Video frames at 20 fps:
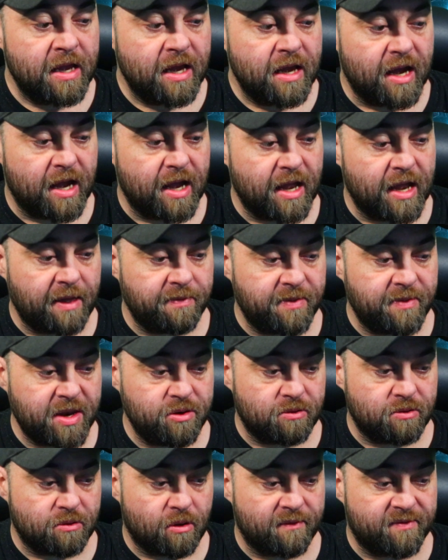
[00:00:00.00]
And then
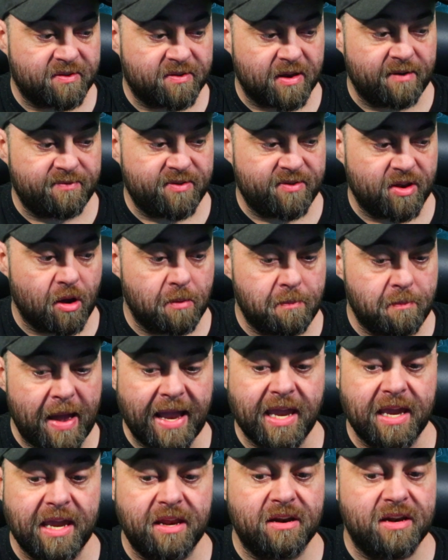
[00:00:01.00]
you'll obviously have to go
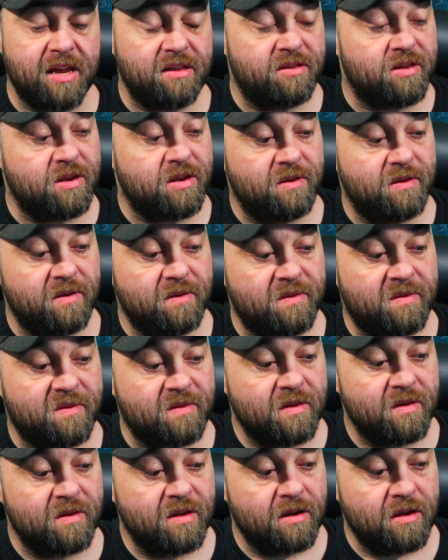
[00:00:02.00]
back in and either use
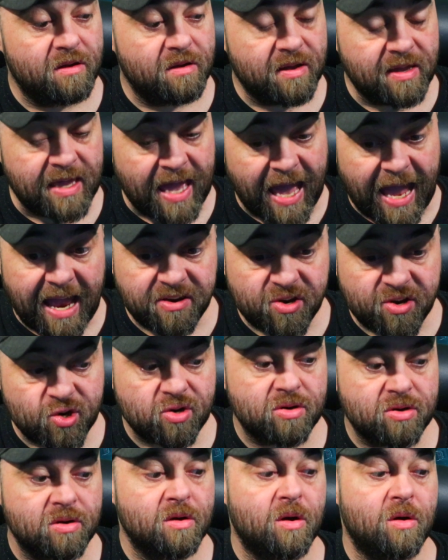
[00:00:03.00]

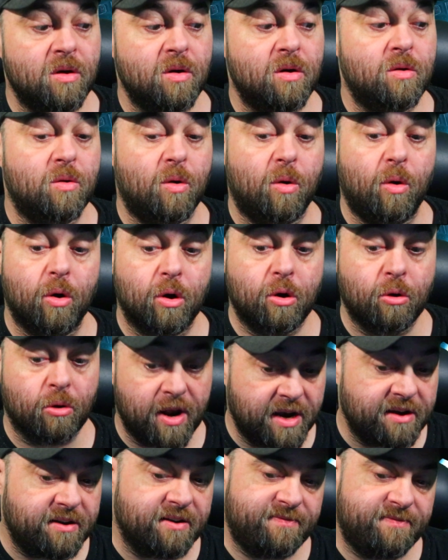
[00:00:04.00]
cash or
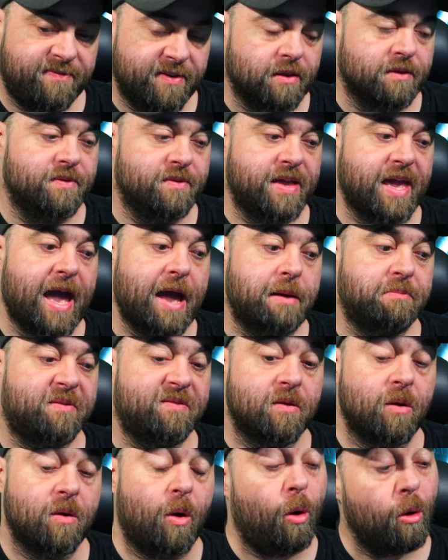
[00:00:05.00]
credit to fill in the
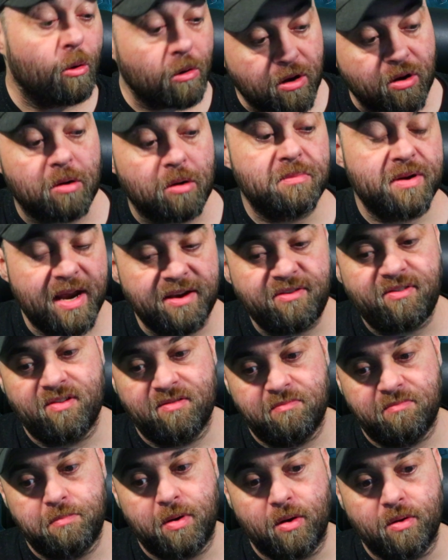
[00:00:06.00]
gaps, or a combination
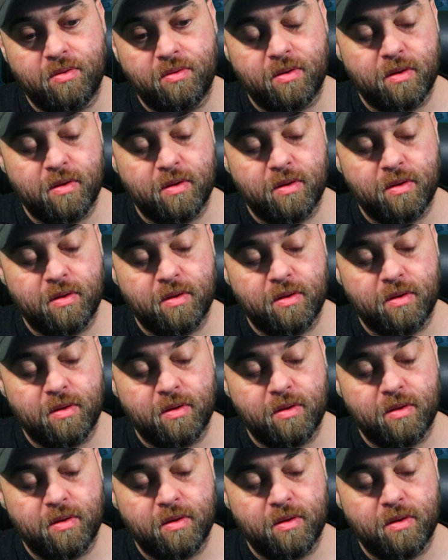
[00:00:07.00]
of both.